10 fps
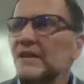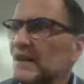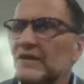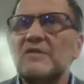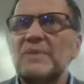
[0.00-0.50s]

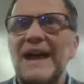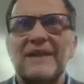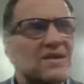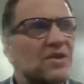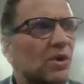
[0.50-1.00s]
You know, you've been
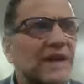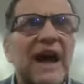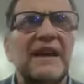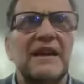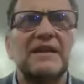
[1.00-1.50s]
at this all
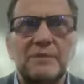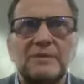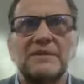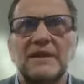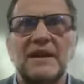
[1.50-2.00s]
night.
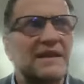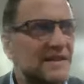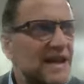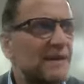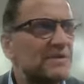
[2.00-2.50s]
It's
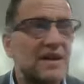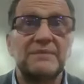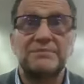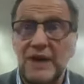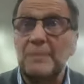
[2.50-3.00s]
time
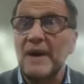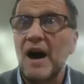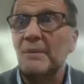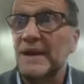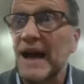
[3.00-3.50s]
to wrap it
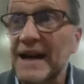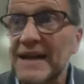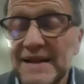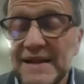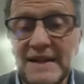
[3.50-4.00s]
up,
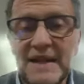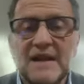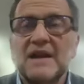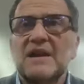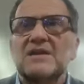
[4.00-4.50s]
guys.
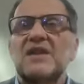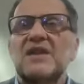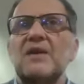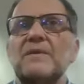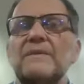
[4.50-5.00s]

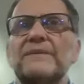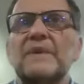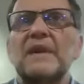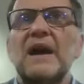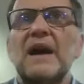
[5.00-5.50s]
So
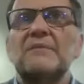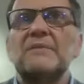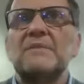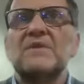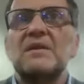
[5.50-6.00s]

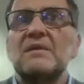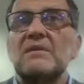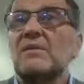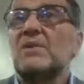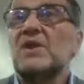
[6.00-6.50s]
um,
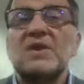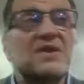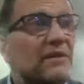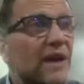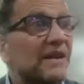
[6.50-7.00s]
you can
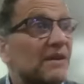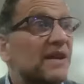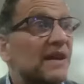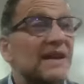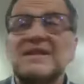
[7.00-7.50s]
say, right,
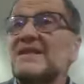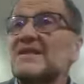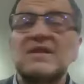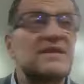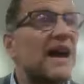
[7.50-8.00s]
okay, let's
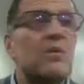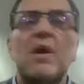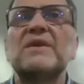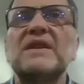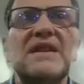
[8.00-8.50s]
discuss that.
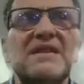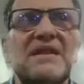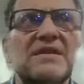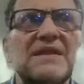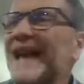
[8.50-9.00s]
What were they
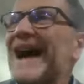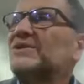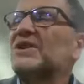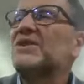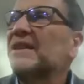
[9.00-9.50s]
discussing? How
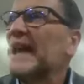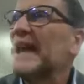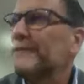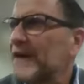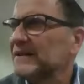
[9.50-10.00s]
do you think
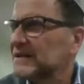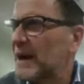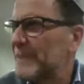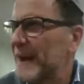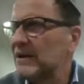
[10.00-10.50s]
they felt
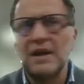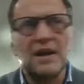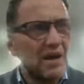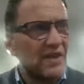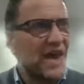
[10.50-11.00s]
about
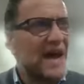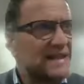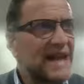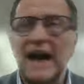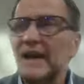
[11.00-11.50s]
their
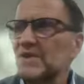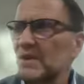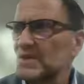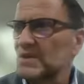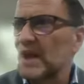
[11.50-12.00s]
times
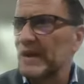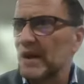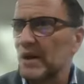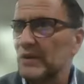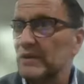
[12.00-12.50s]
that was
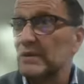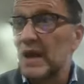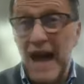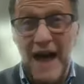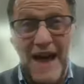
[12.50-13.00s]
going on?
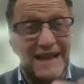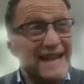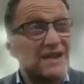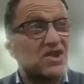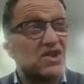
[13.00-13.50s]
And that
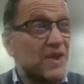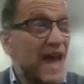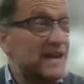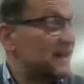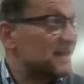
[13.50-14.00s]
leads you
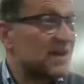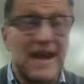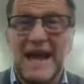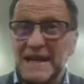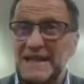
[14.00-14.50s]
then
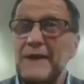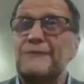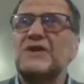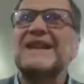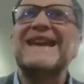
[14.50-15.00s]
into
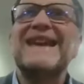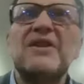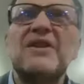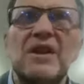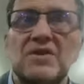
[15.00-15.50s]
different
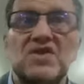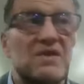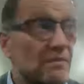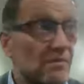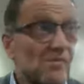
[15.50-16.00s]
eras
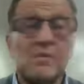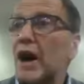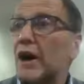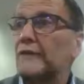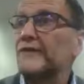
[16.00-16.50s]

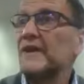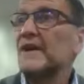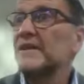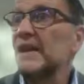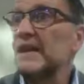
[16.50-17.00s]
of
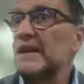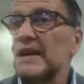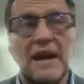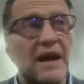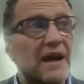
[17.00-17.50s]
the
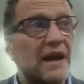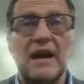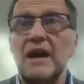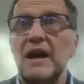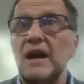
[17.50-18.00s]

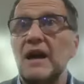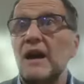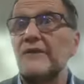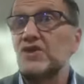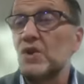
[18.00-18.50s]
uh, uh,
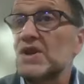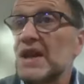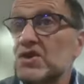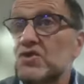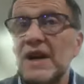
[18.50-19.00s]
of Jewish
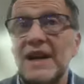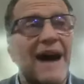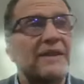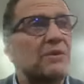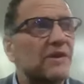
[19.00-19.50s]
history and
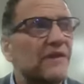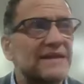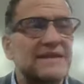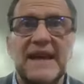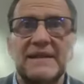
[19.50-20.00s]
how they would have
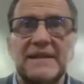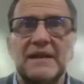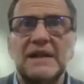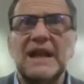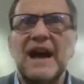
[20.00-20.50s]
stayed there.